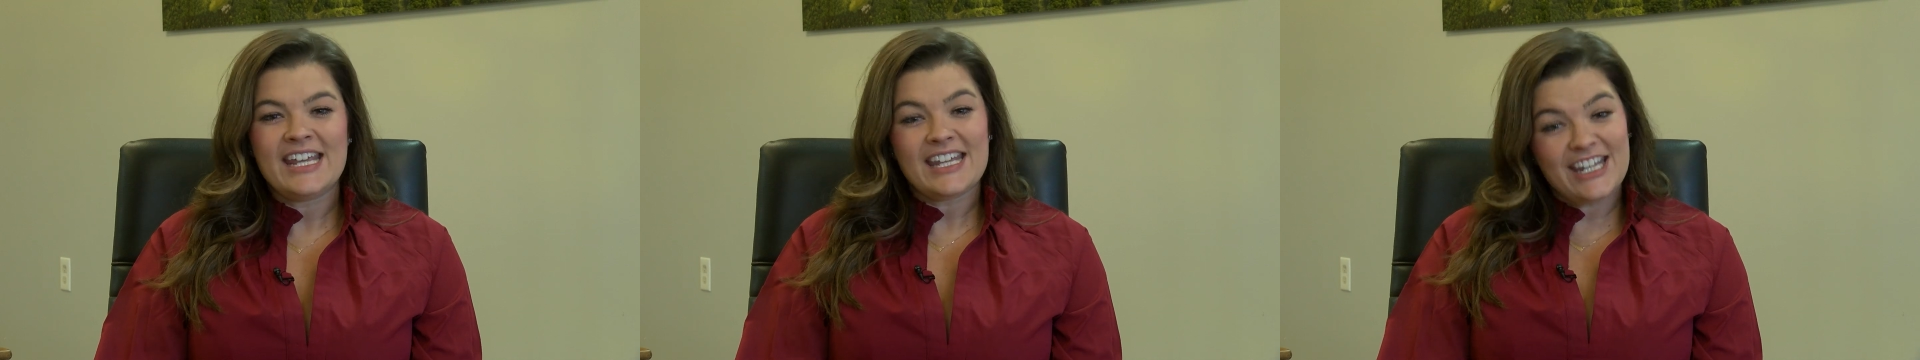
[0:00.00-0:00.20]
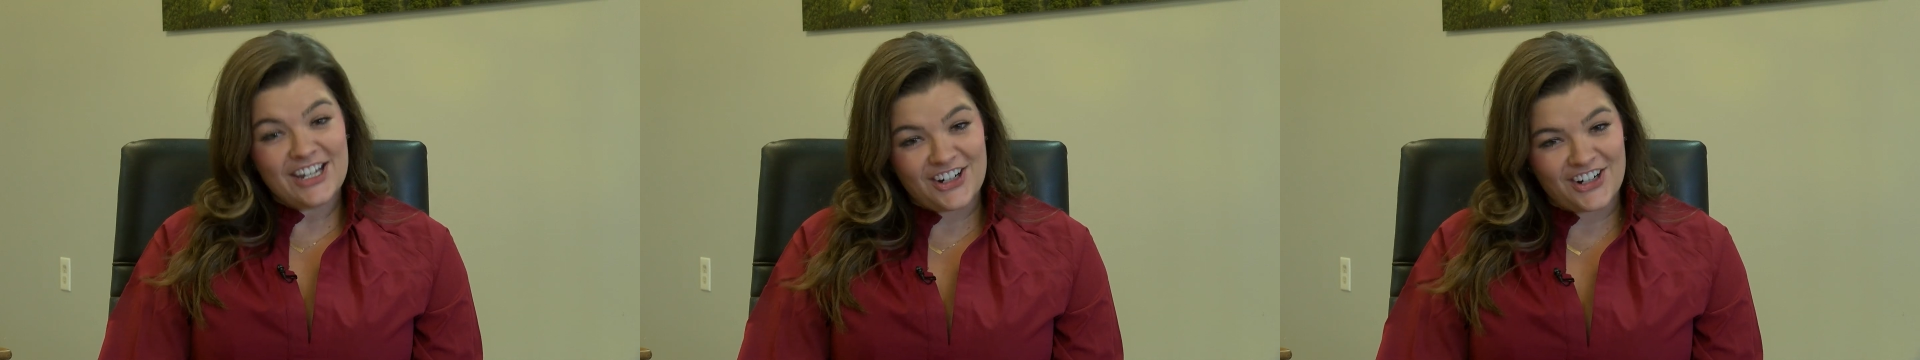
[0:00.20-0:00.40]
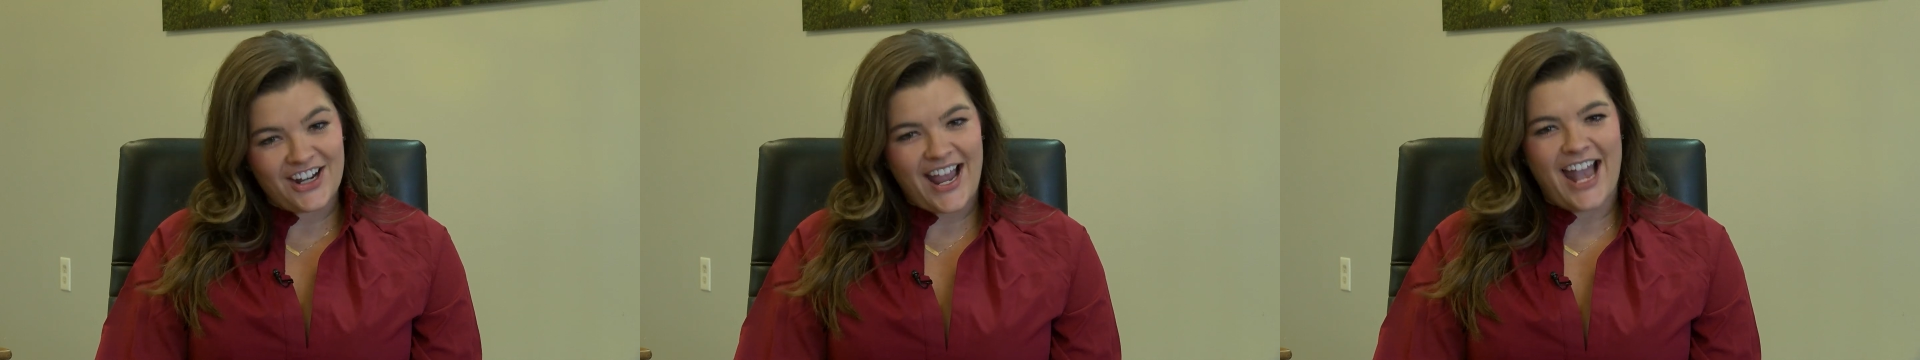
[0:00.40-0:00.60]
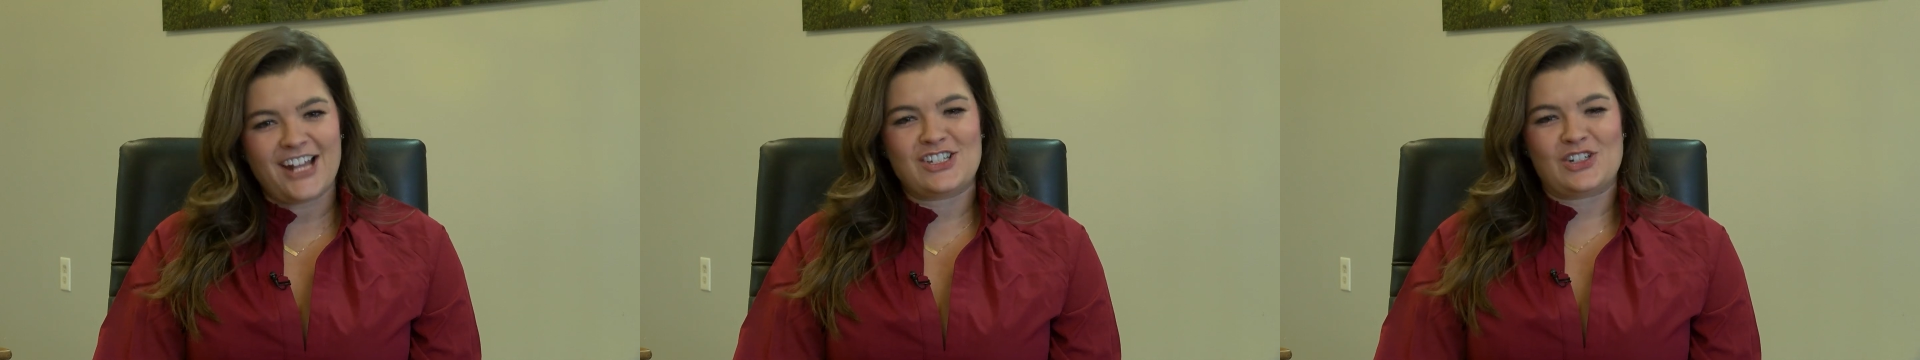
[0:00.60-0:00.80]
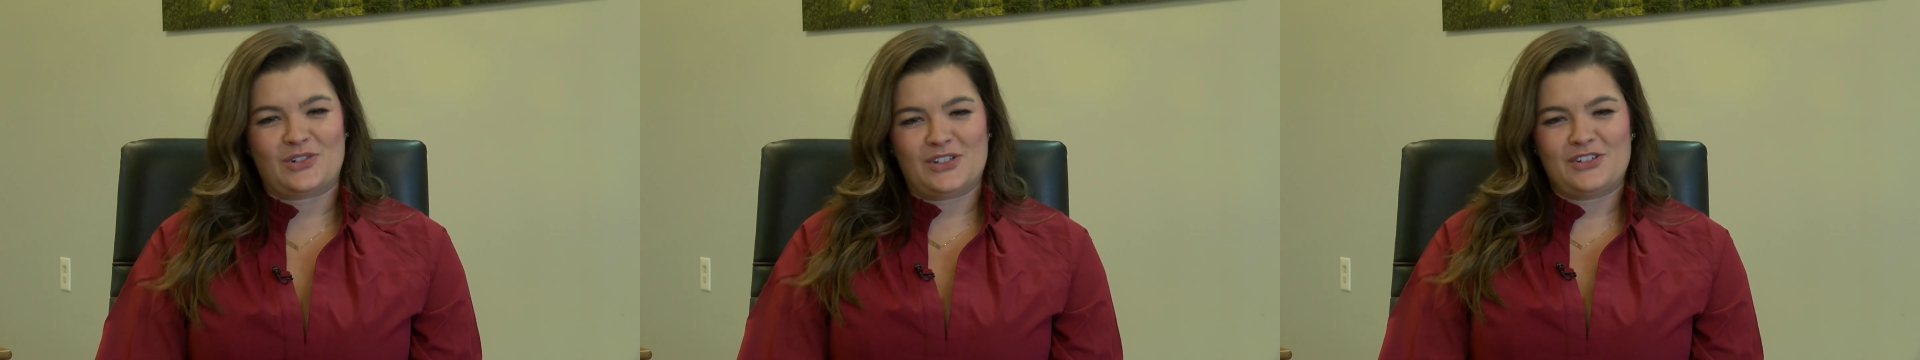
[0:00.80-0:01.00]
here
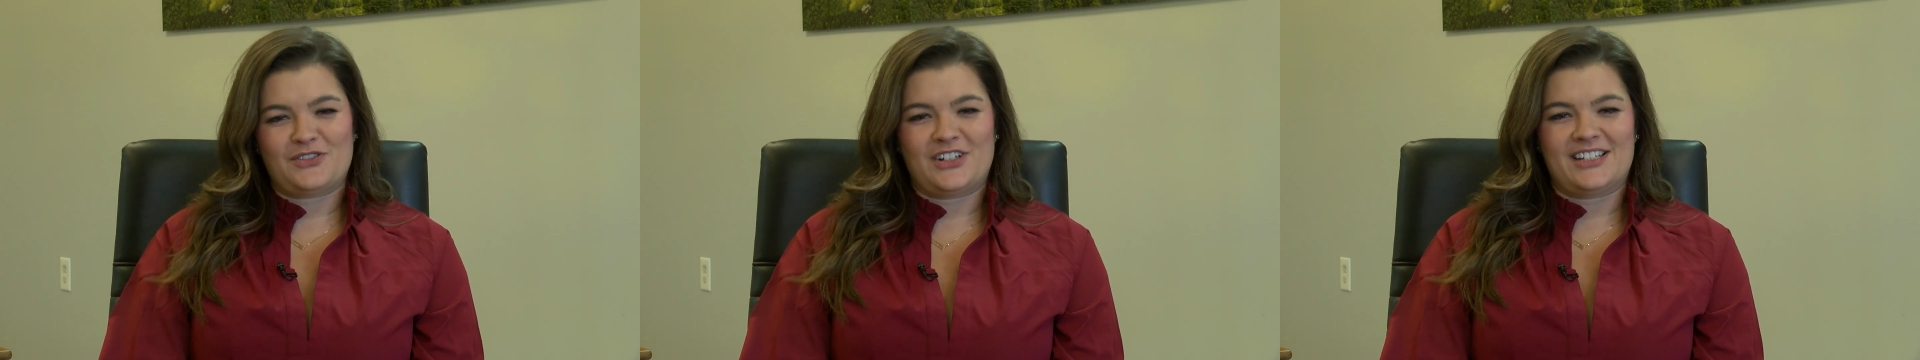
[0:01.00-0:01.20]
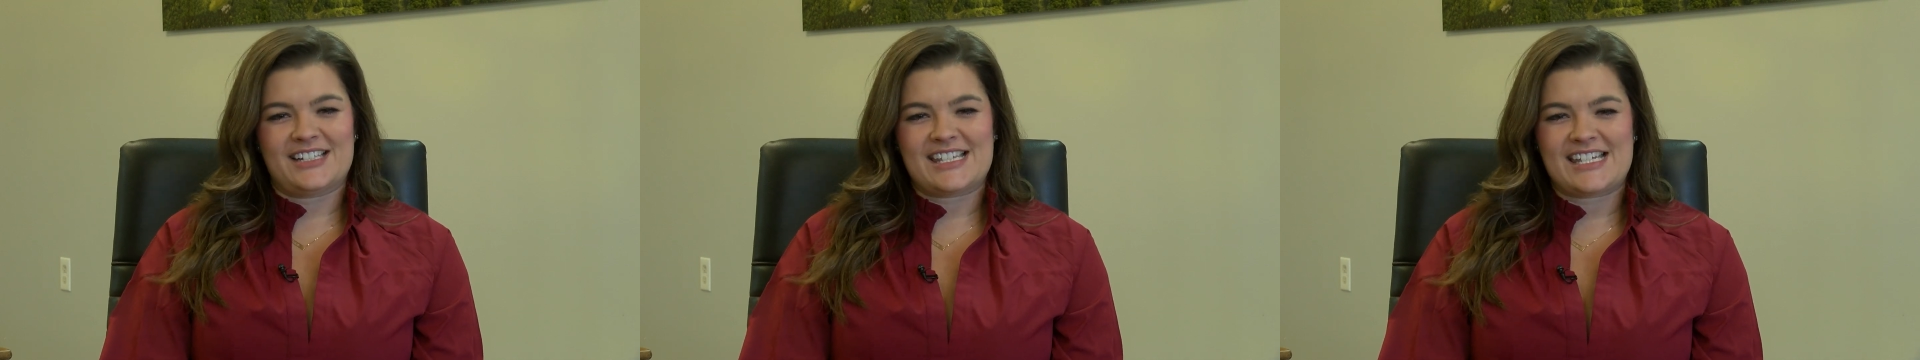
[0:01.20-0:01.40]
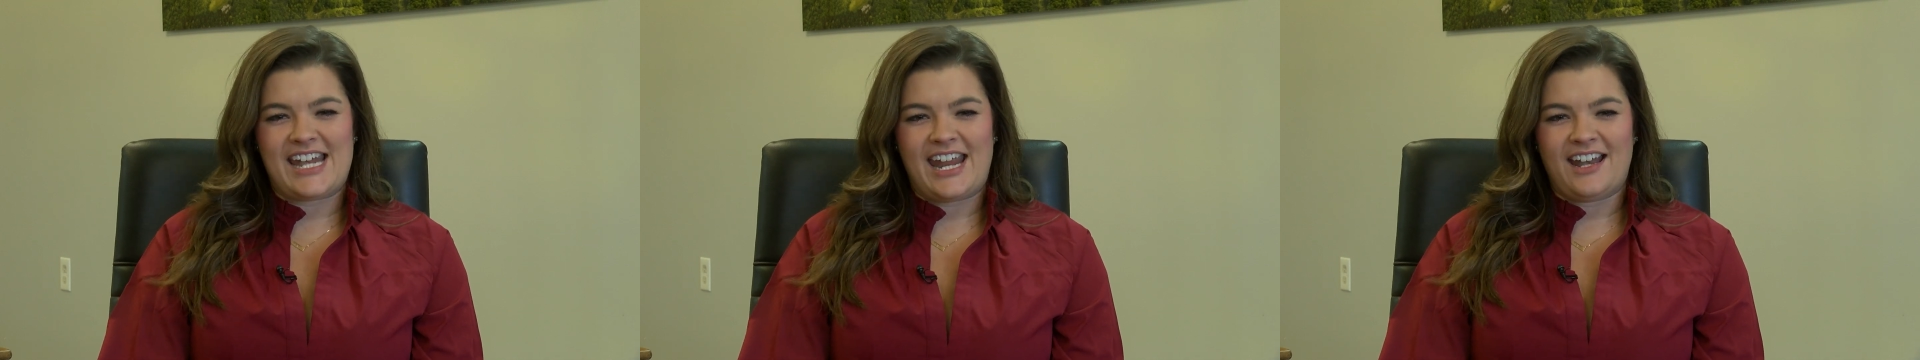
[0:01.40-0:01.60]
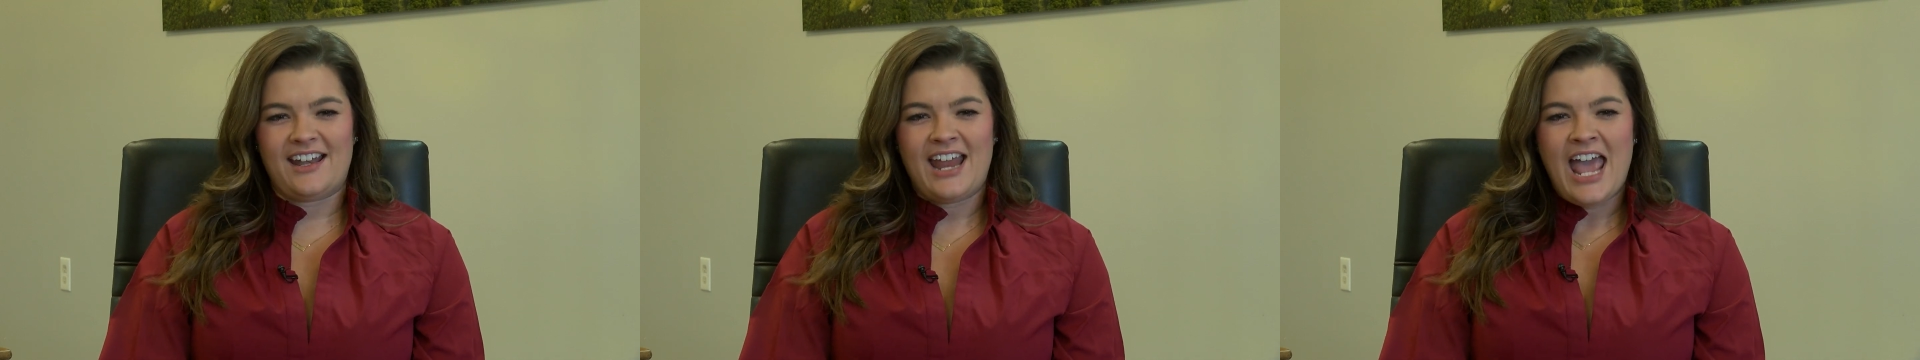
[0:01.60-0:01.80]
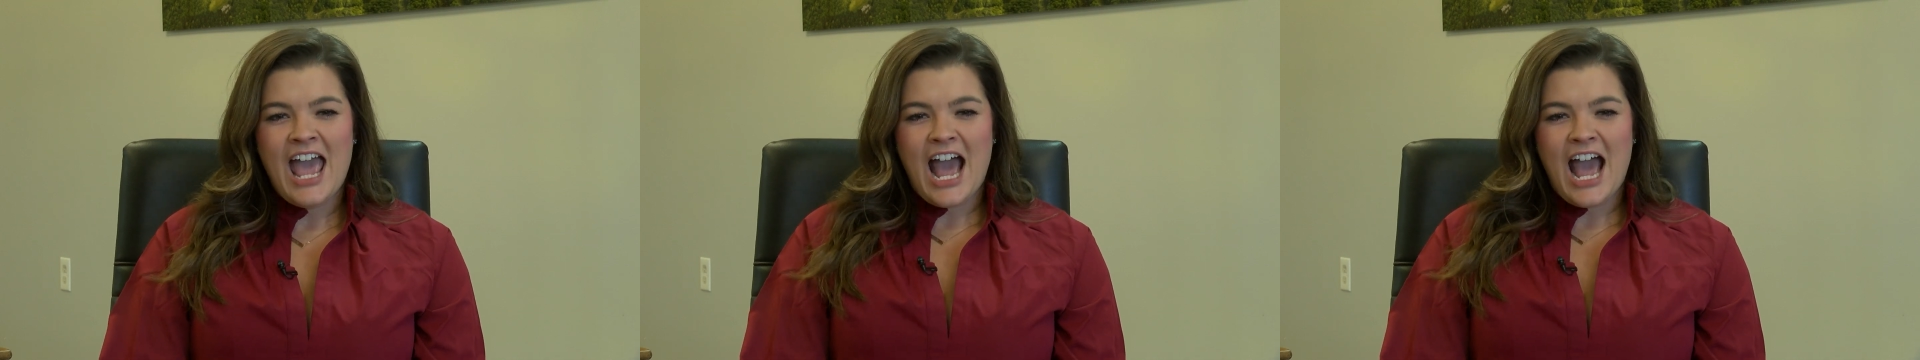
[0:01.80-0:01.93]
at Dolan Real Estate.